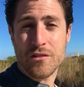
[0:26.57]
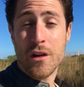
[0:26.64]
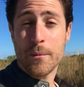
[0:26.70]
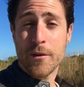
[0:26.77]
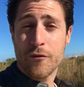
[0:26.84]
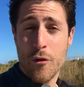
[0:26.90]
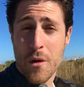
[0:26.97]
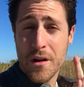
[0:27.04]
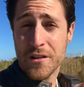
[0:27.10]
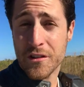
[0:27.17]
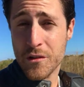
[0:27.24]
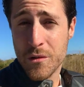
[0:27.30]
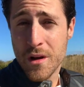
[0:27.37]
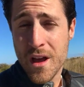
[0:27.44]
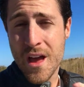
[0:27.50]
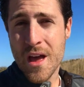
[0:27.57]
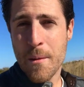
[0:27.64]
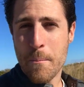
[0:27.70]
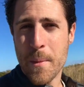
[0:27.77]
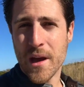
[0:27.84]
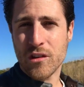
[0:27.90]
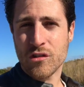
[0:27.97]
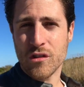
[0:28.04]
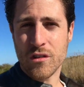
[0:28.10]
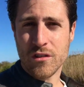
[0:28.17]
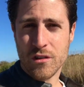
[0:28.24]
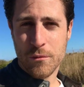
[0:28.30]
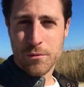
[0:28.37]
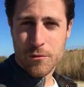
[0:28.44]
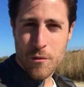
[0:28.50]
Now before I do, make sure you
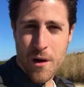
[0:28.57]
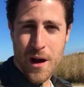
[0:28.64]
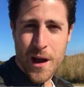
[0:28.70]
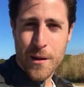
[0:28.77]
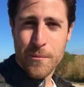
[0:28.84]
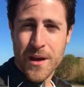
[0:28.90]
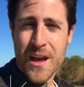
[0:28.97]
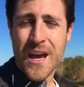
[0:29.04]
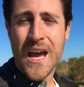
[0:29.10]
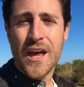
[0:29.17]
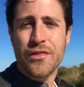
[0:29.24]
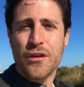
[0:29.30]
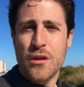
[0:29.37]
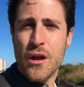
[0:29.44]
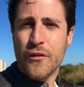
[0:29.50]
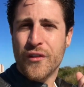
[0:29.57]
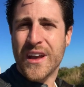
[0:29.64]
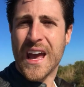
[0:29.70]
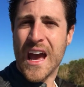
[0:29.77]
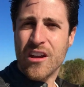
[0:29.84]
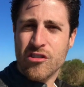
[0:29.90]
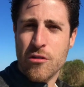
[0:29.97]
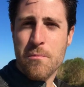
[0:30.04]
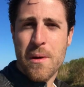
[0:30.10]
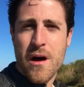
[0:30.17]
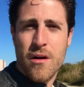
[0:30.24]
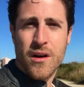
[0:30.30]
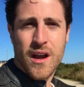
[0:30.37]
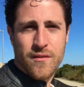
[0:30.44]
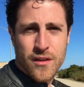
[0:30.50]
subscribe, hit the notification
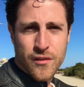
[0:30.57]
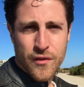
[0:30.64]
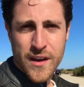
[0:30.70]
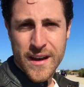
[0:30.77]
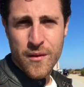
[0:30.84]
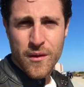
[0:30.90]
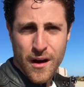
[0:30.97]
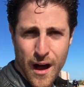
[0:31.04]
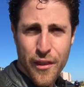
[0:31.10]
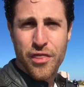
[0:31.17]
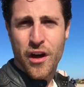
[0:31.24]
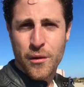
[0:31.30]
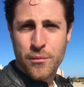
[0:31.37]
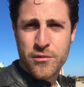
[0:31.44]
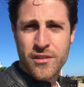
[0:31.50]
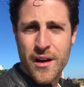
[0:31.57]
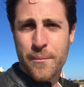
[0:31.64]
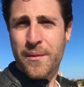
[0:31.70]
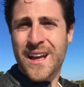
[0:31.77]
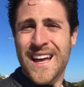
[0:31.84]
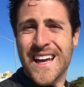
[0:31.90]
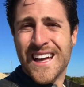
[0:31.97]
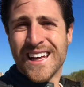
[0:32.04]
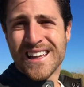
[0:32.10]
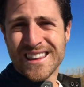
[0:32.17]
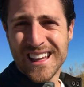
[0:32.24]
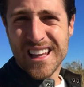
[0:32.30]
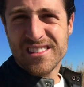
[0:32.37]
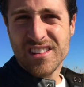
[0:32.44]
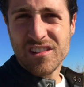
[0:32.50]
bell, and give this video a thumbs up.
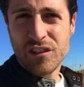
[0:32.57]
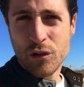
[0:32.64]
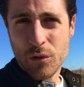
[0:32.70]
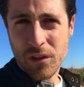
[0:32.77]
Let's do